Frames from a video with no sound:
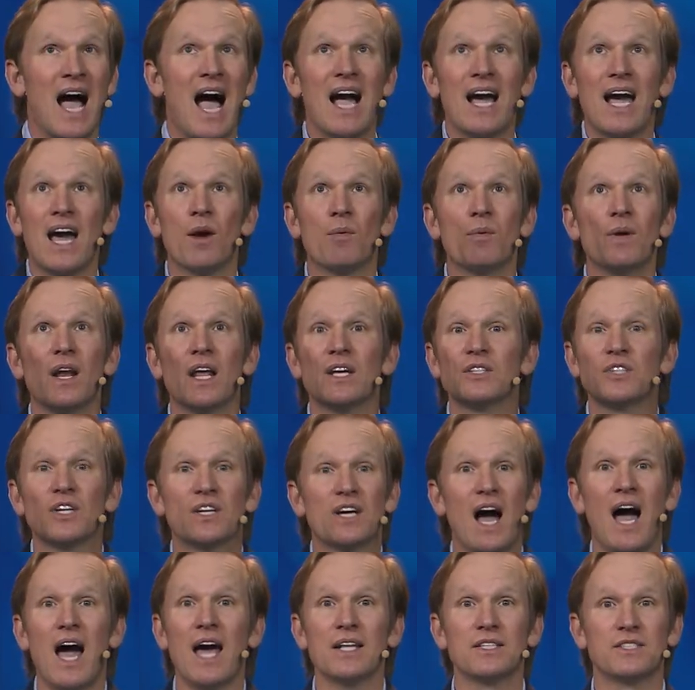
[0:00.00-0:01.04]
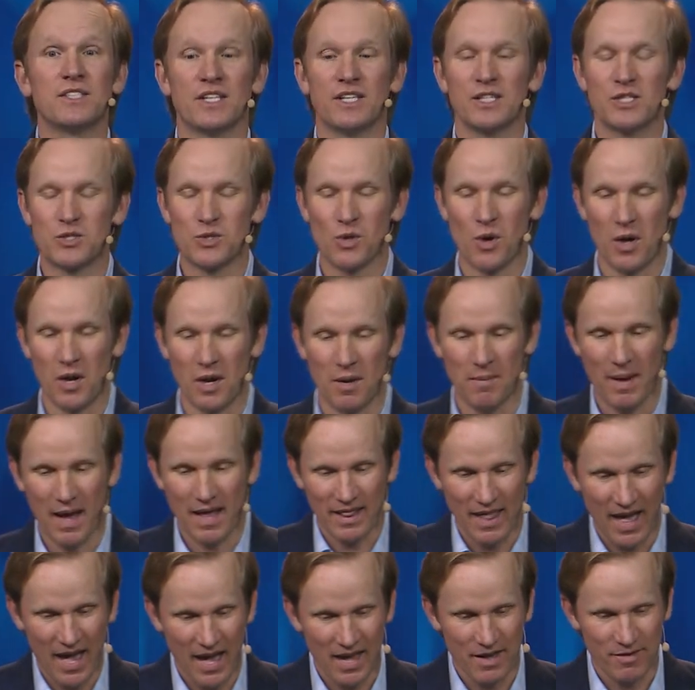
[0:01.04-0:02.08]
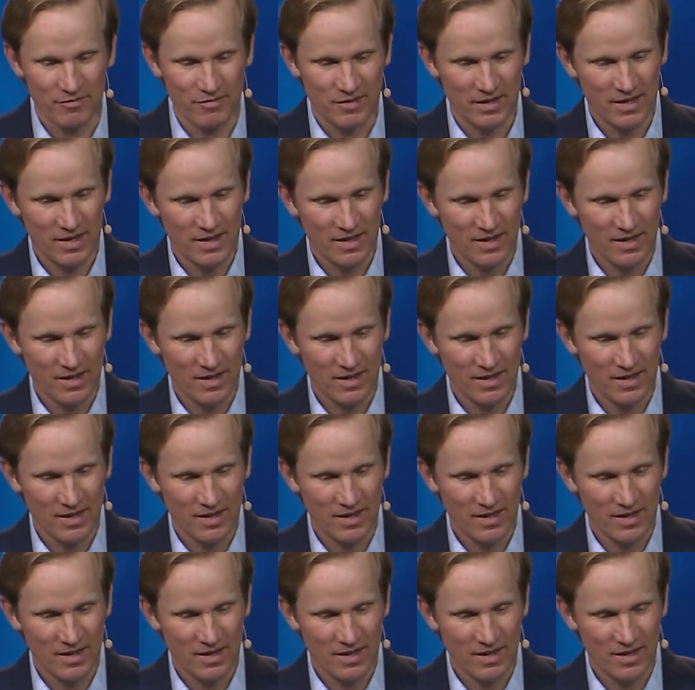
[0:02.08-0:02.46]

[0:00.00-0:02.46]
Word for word: I got to realize that God is in control of my life.